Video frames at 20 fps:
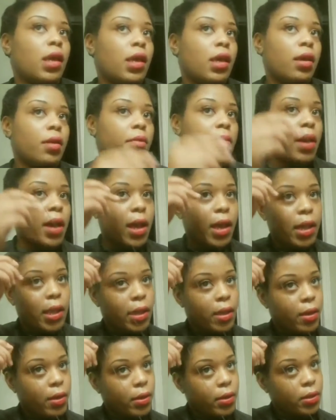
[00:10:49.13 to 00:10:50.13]
And my
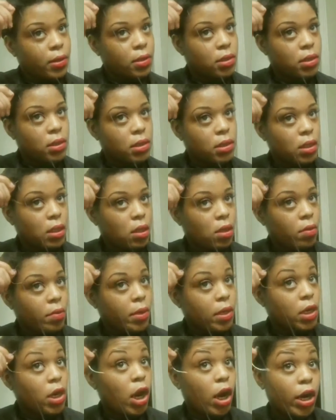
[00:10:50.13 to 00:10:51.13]
hair is a
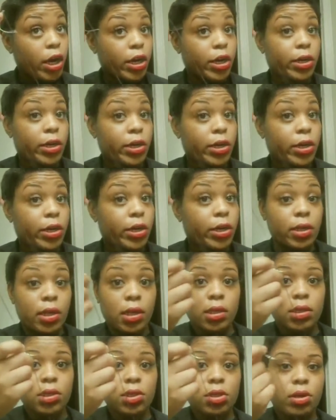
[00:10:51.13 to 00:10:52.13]
little bit darker than
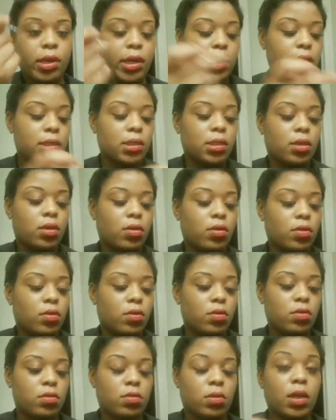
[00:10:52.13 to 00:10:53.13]
the thread,
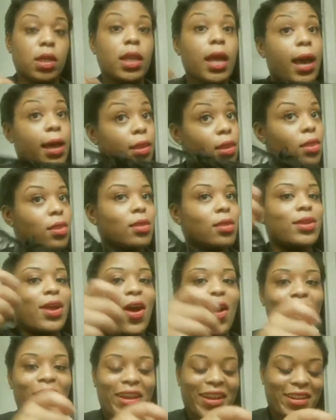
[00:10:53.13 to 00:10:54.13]
so, well, a lot
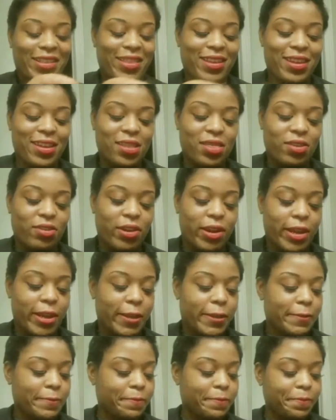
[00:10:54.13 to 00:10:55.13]
darker than the
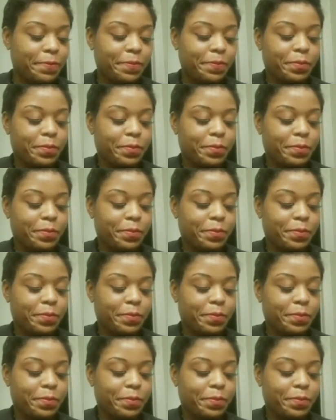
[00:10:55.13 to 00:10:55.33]
thread.